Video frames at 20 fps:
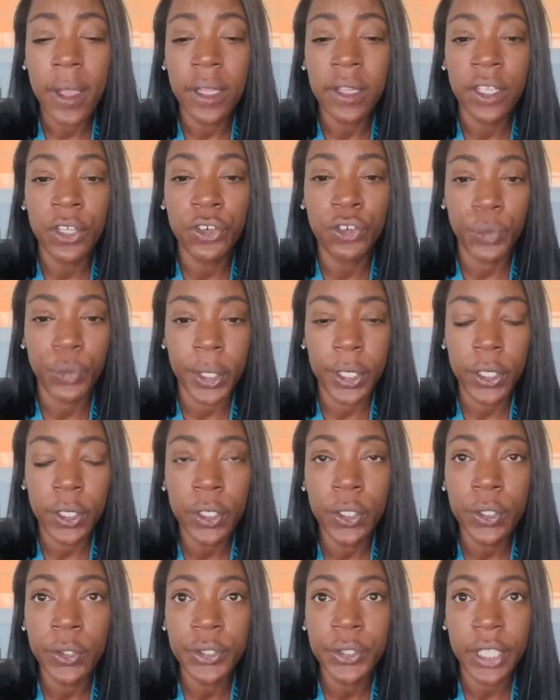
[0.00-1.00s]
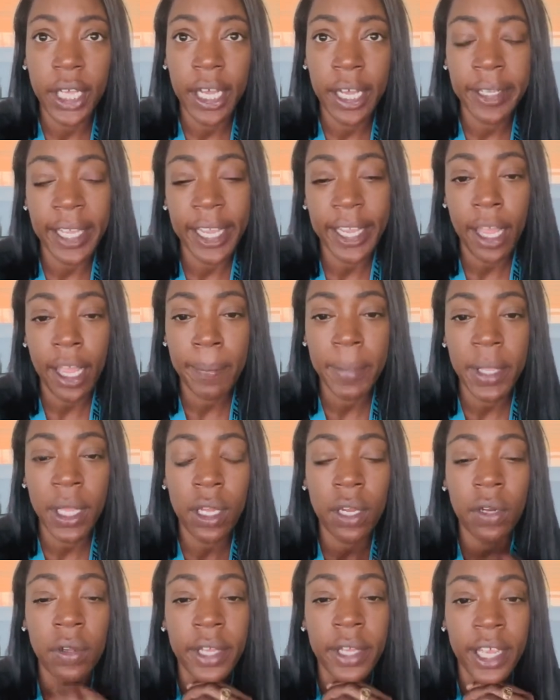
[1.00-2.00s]
The drills, they can be a
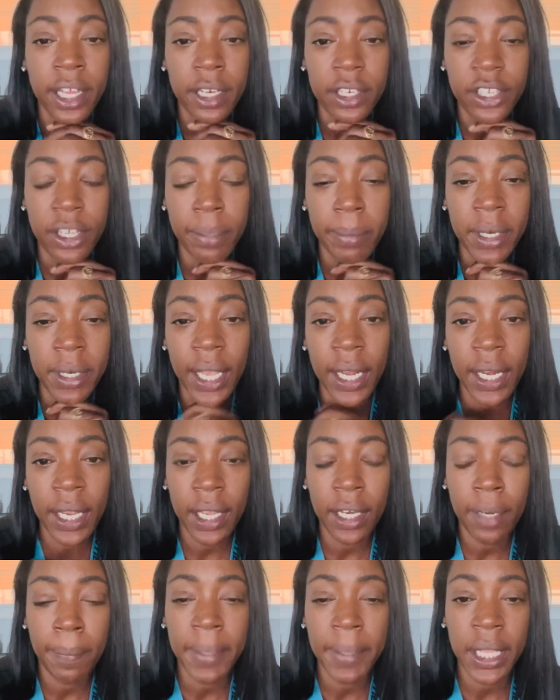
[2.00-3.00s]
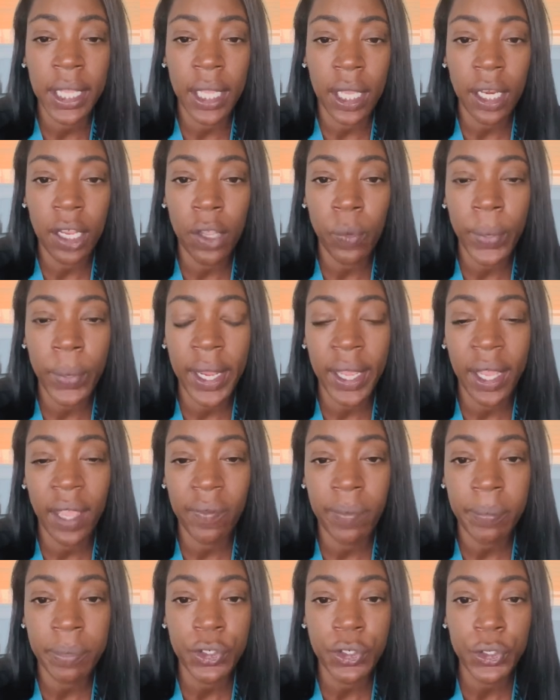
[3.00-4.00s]
little intimidating in the beginning when they give
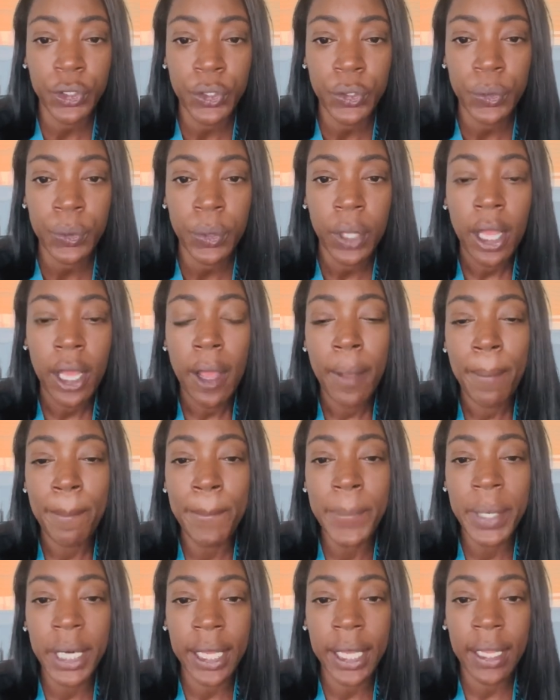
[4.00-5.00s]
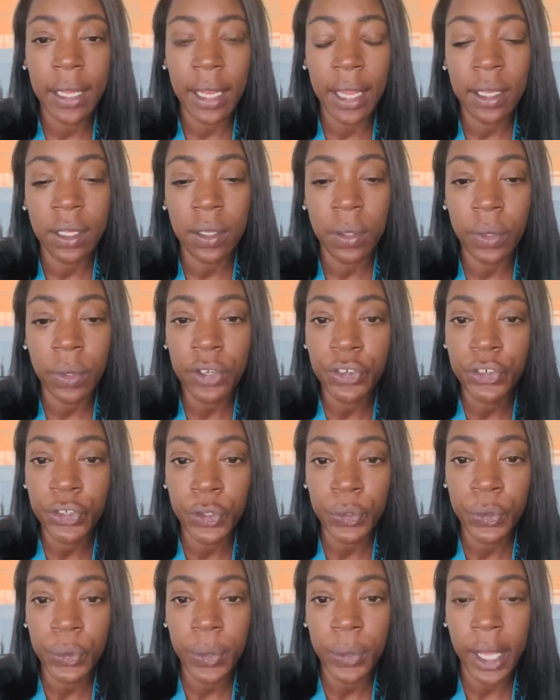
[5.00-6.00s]
them to you, but as long as
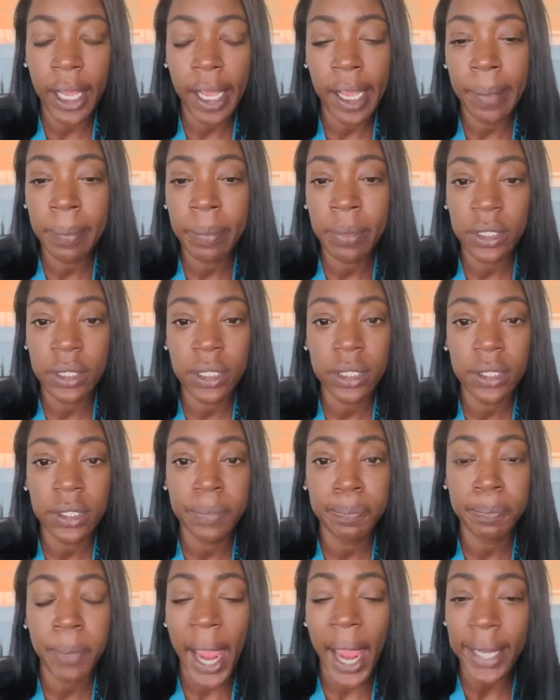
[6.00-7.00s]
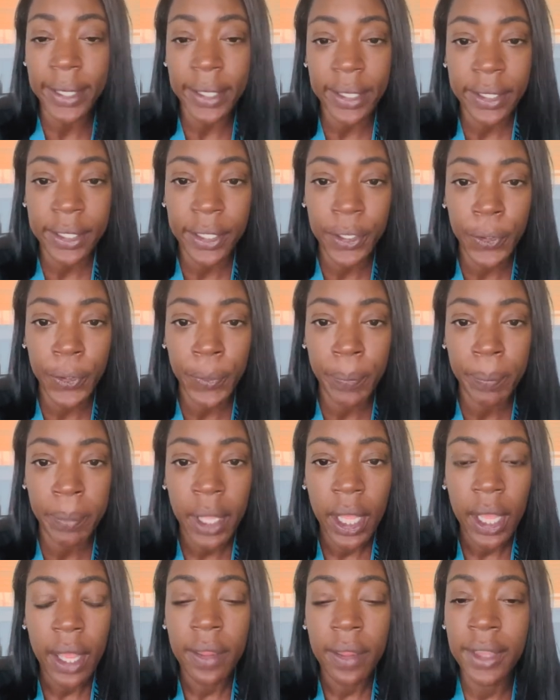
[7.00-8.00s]
you practice them,
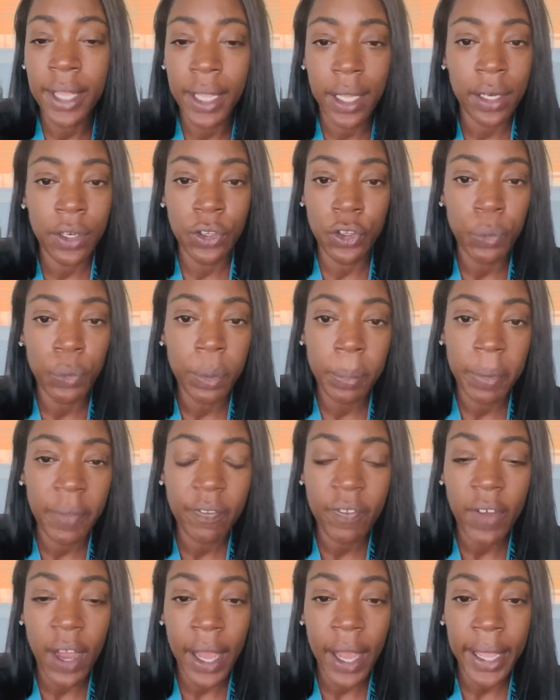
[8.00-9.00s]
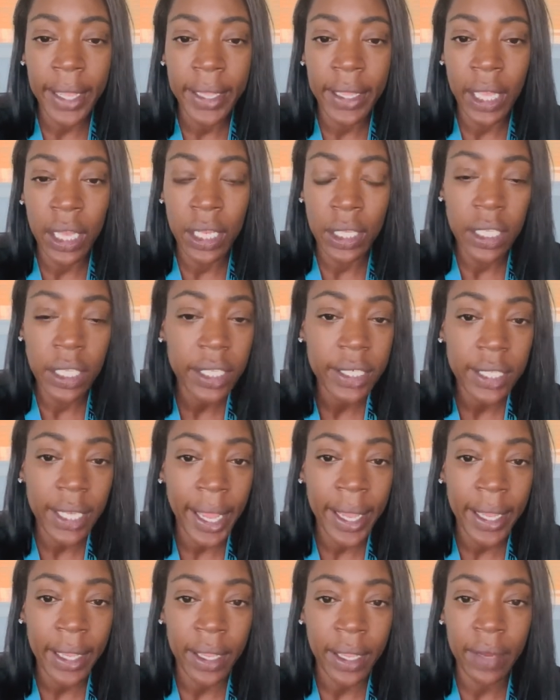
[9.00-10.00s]
then you will be fine. It looks
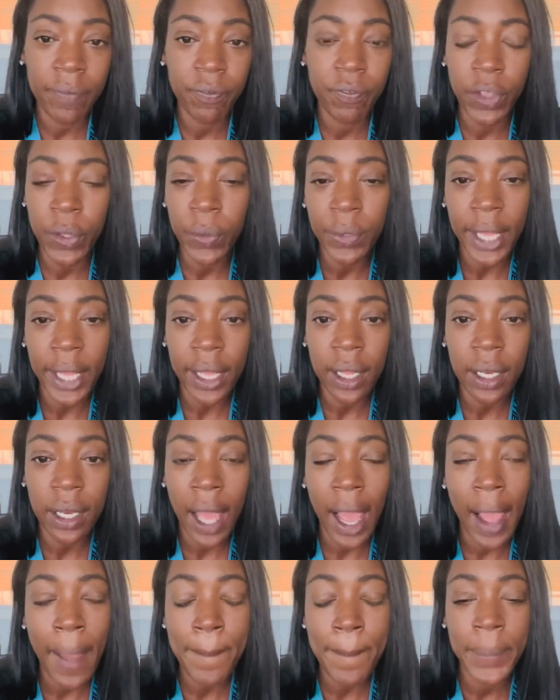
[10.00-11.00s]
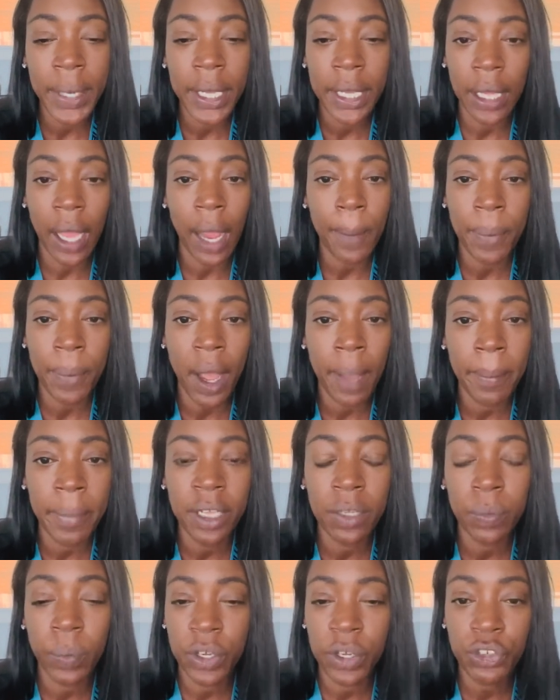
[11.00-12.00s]
like and feels like a lot, but I promise,
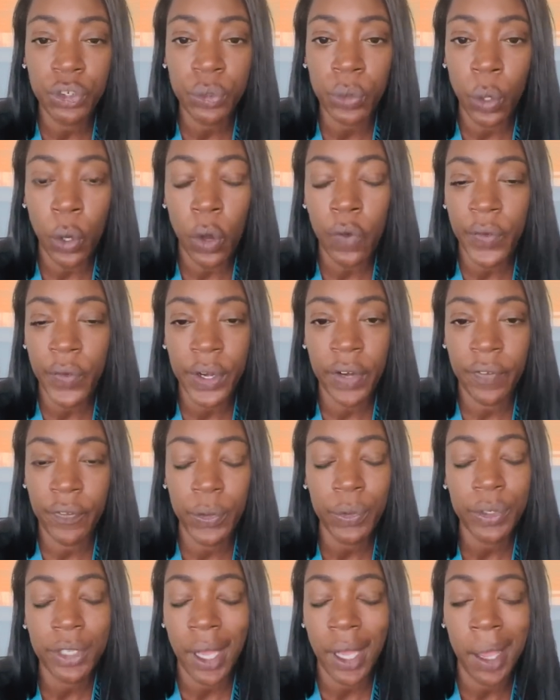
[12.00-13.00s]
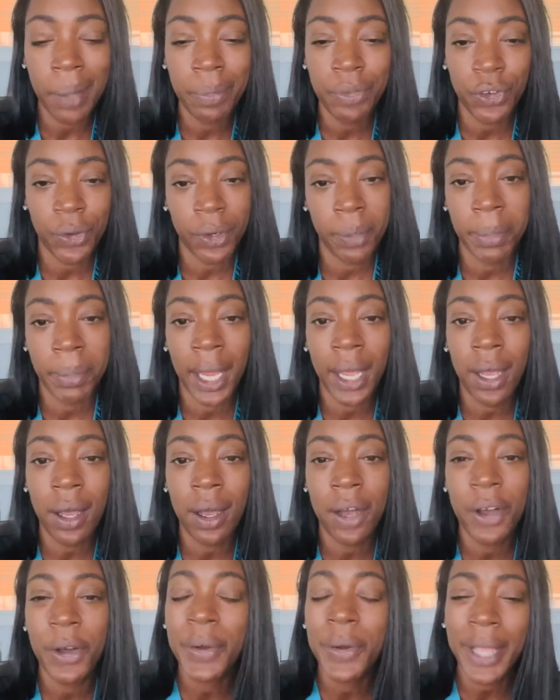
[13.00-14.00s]
once you go over it a few times, you're going to be like,
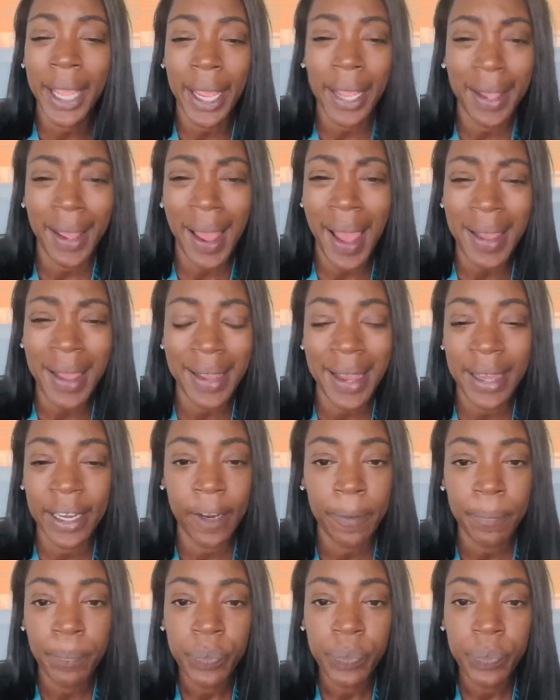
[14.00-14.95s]
oh, okay, I got it.